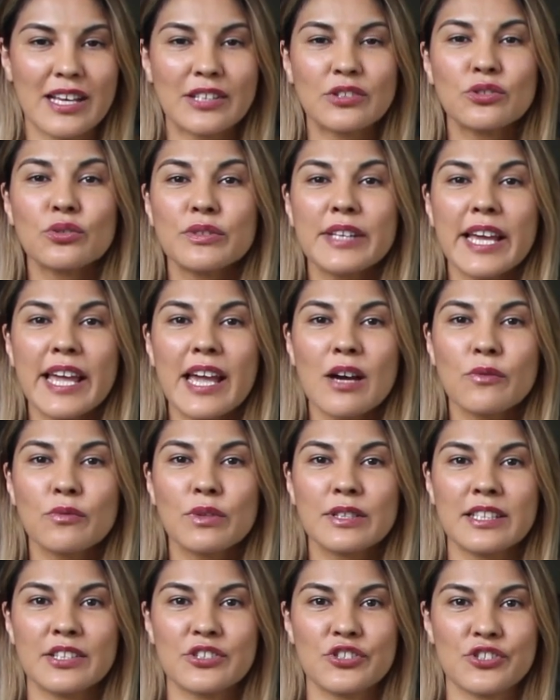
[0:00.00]
And today I
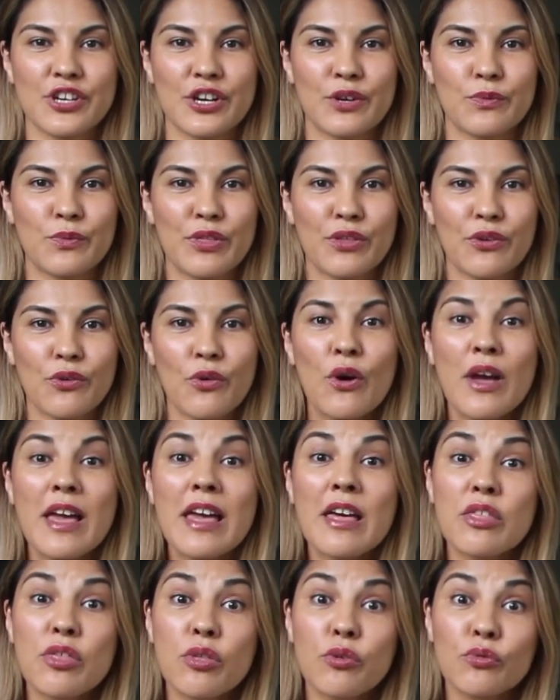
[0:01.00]
want to share with you
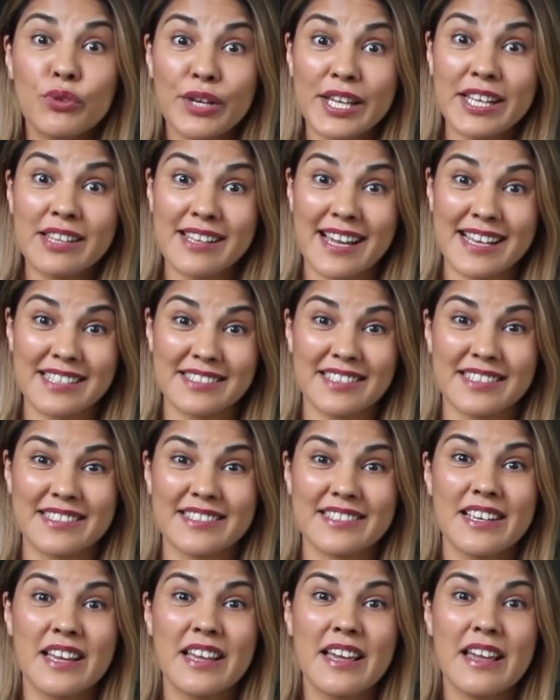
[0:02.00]
three
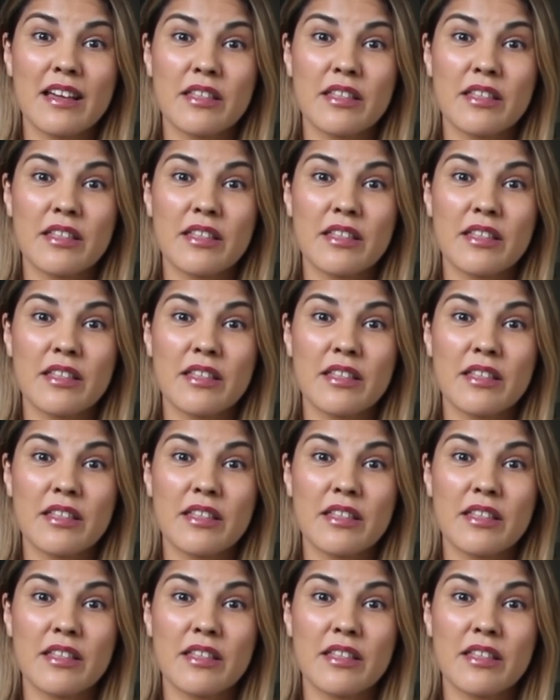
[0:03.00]
lessons,